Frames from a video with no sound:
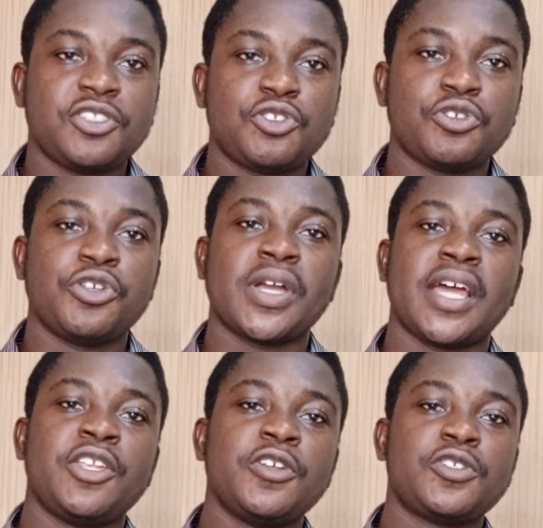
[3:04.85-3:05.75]
you can
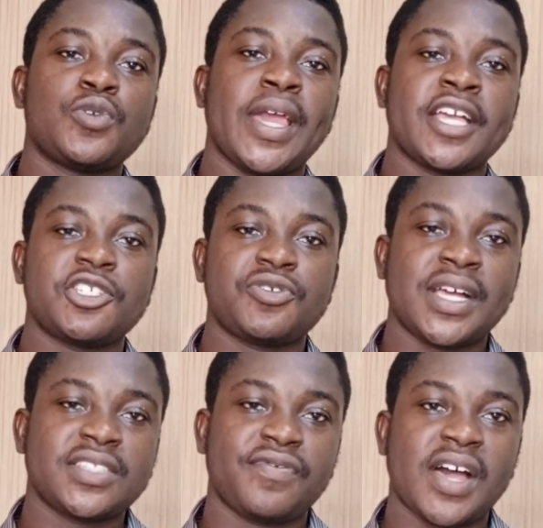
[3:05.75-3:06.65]
use to extract
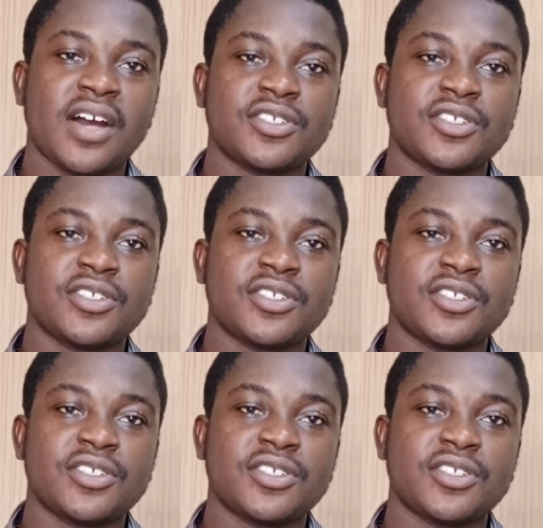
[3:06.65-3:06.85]
files,